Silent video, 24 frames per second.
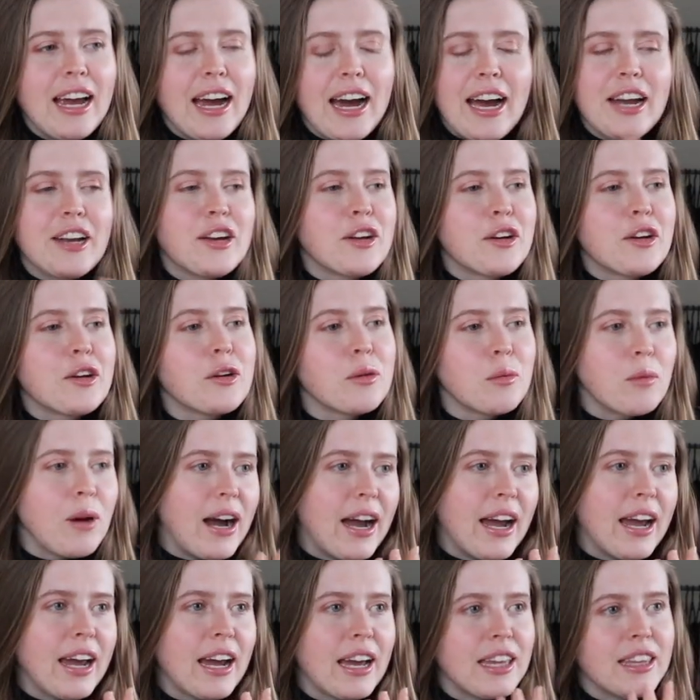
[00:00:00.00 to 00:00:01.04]
don't know
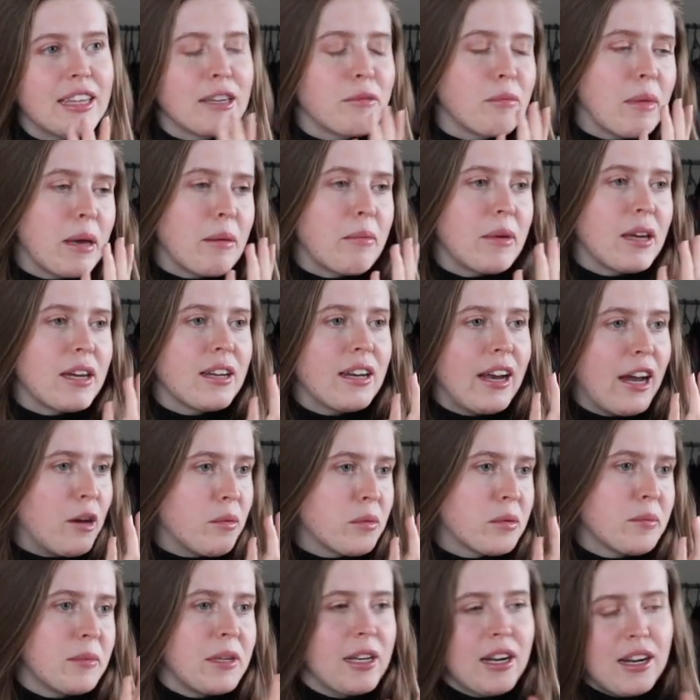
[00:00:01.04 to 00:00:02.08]
why. I think maybe it
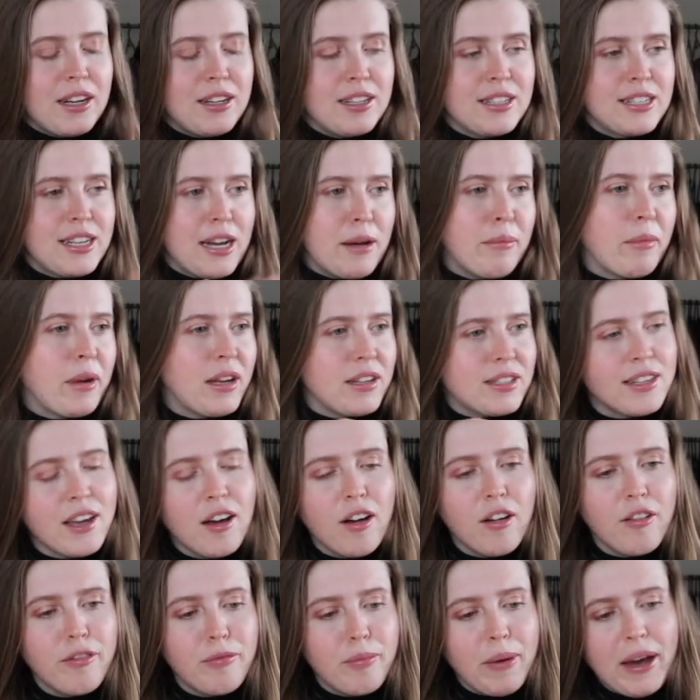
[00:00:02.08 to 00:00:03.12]
helps me to understand
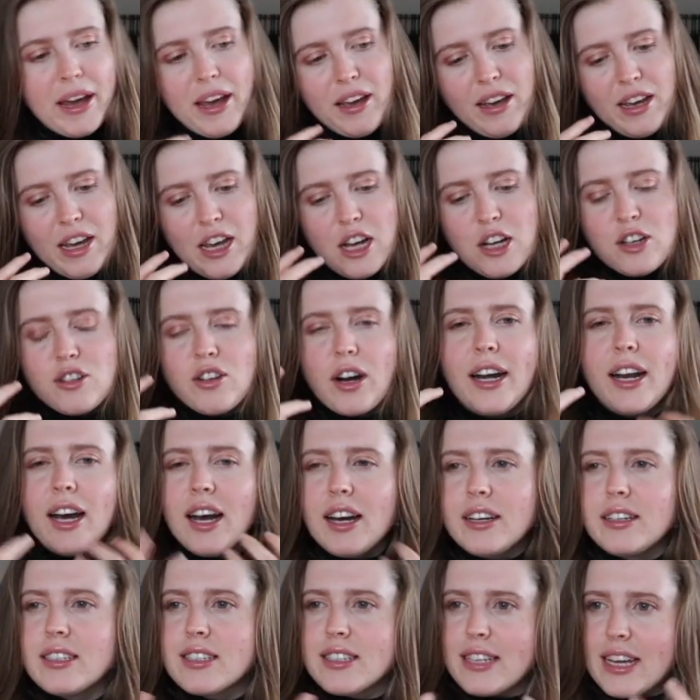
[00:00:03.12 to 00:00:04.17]
myself by trying to
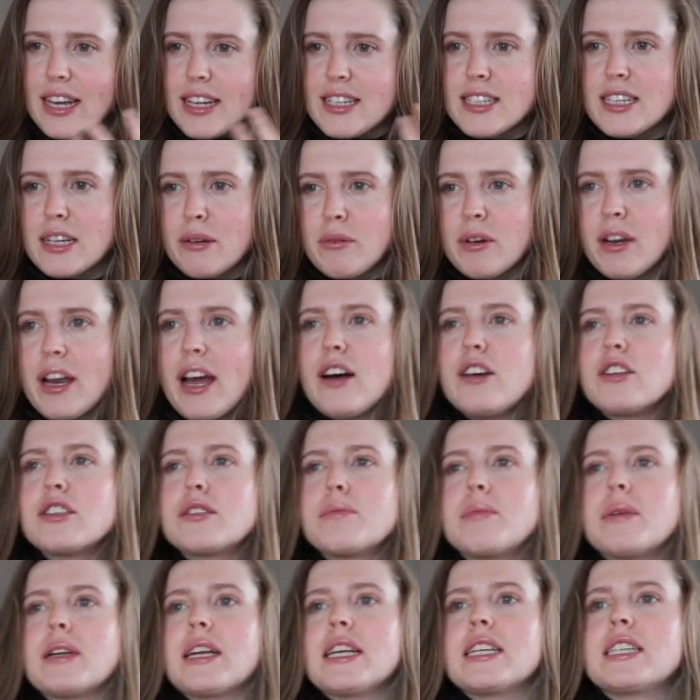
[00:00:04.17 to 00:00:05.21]
understand someone
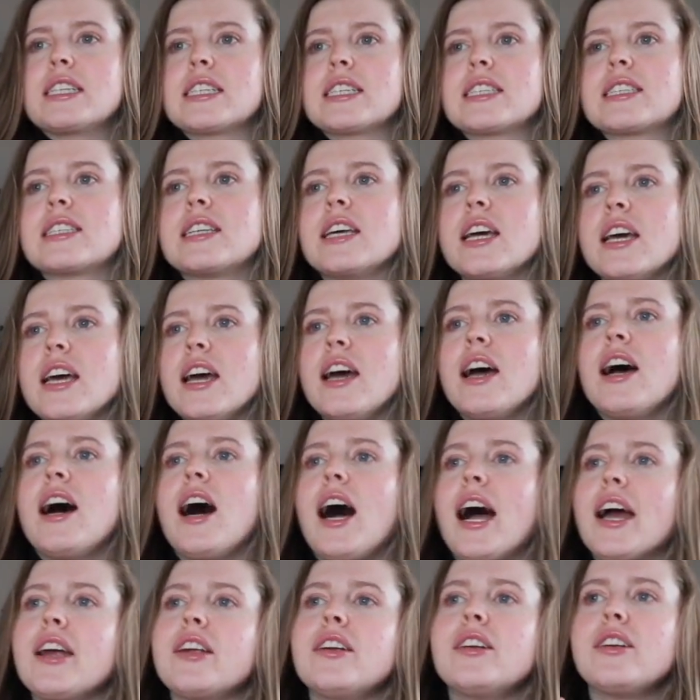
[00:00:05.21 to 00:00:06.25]
else, but I
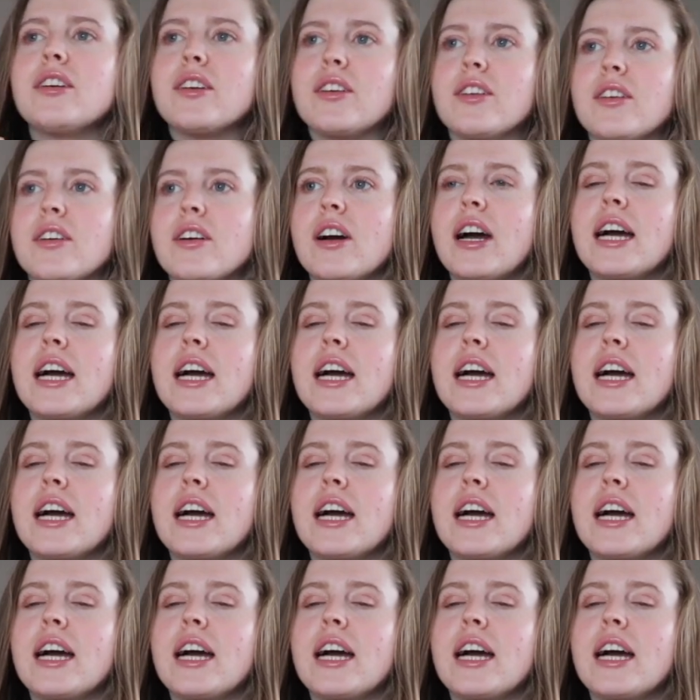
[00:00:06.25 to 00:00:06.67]
don't know.